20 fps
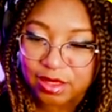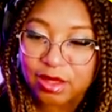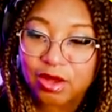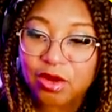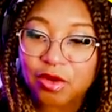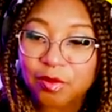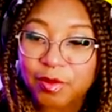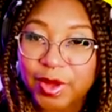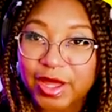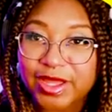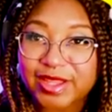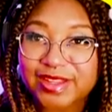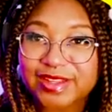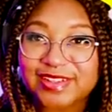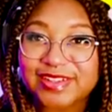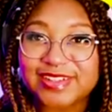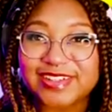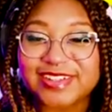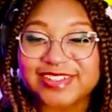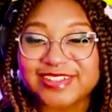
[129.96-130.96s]
Oh my
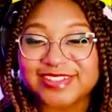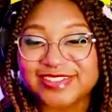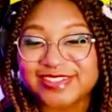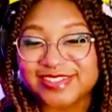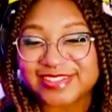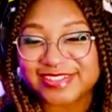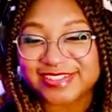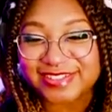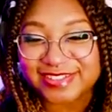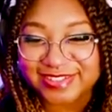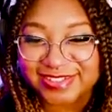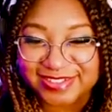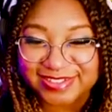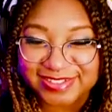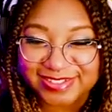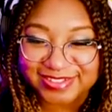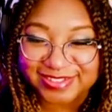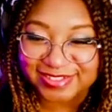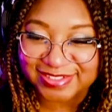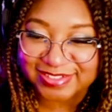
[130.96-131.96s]

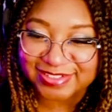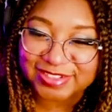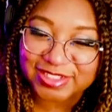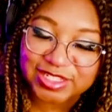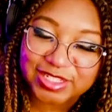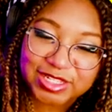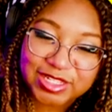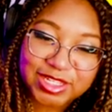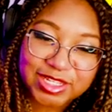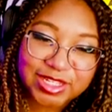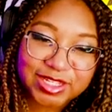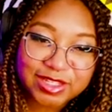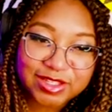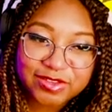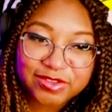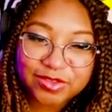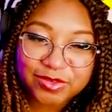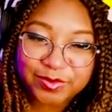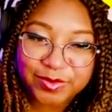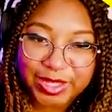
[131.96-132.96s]
god!
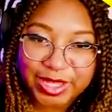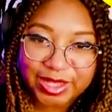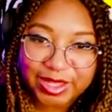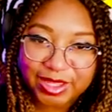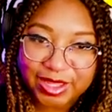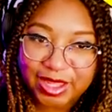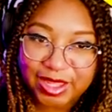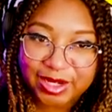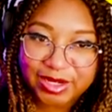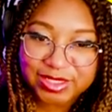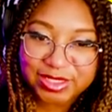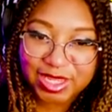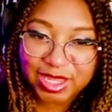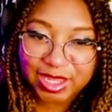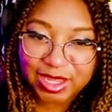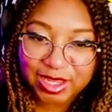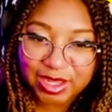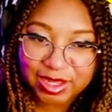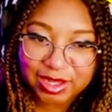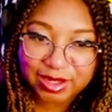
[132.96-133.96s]
Because Goombella can't
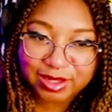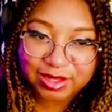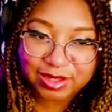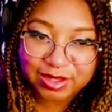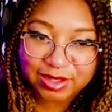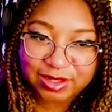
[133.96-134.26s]
attack.